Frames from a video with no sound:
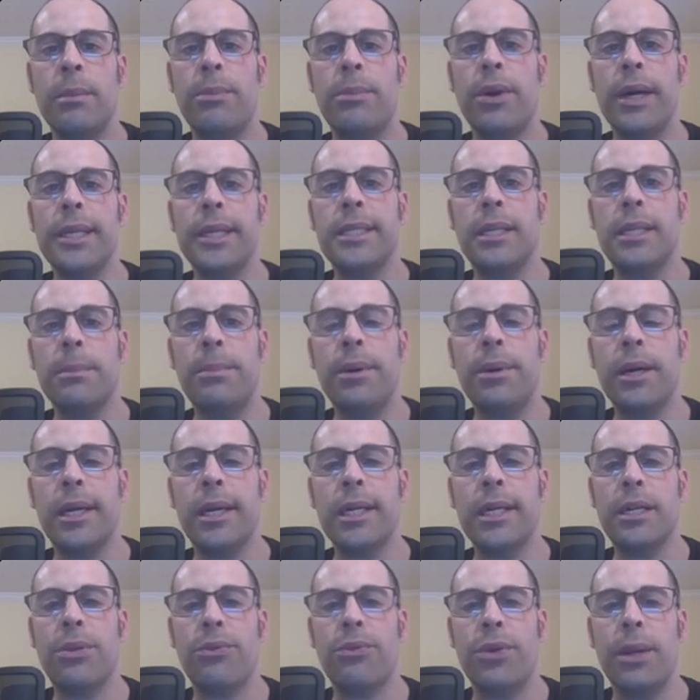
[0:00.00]
Price to
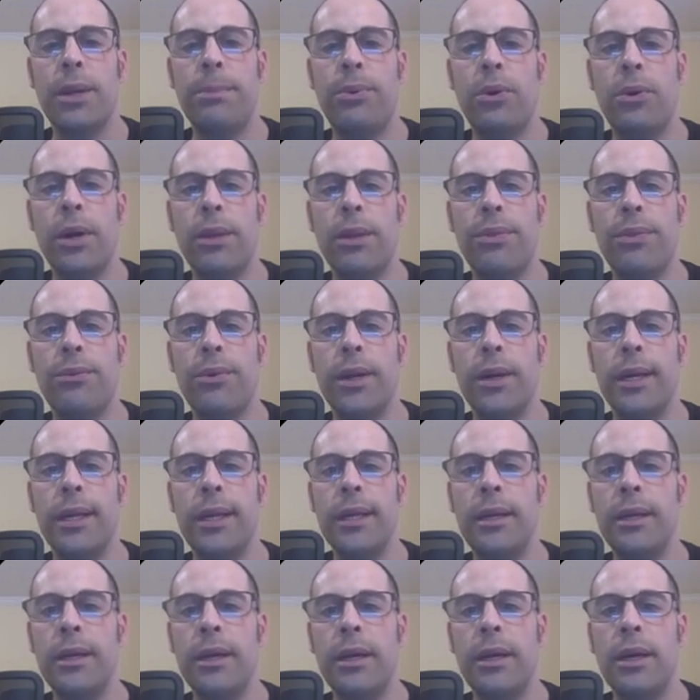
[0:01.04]
book is
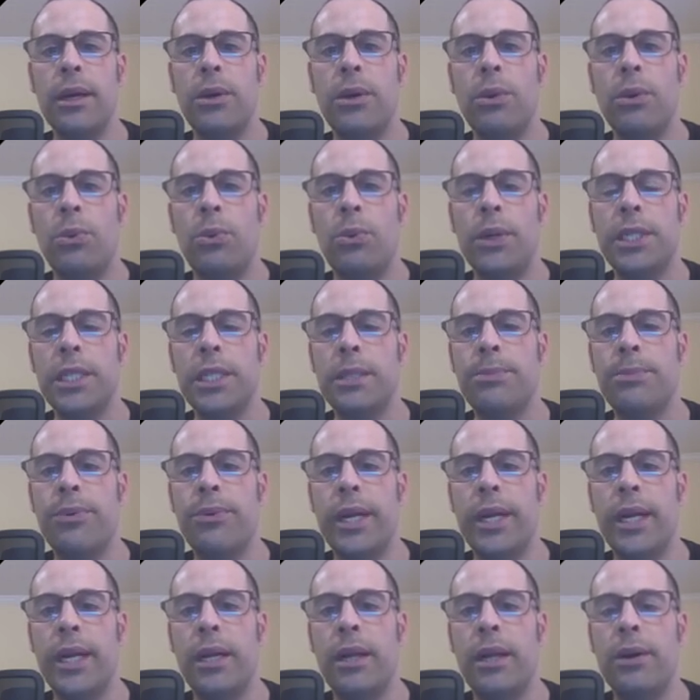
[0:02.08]
3.3 which is
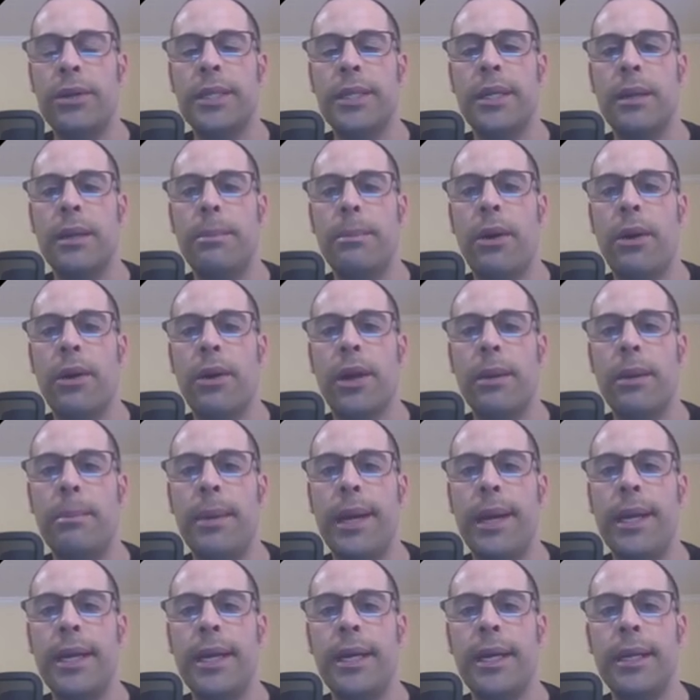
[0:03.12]
pretty close to the market
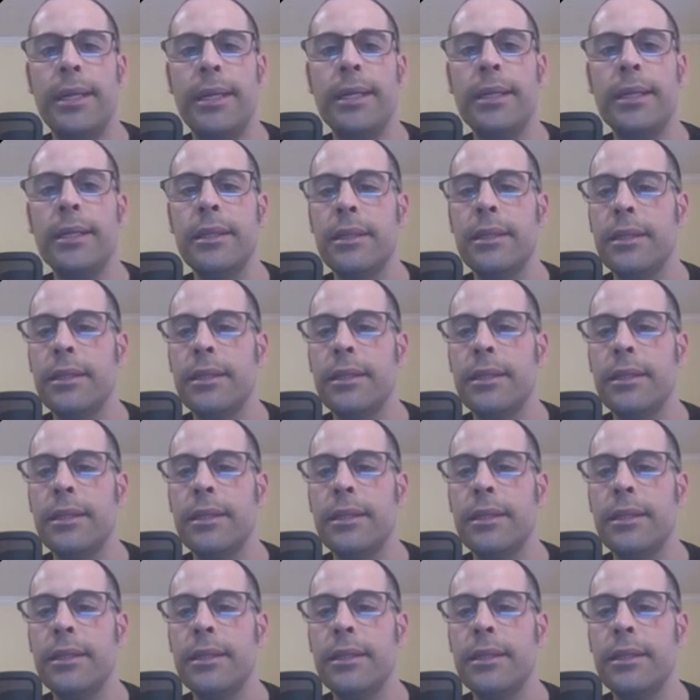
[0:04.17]
median.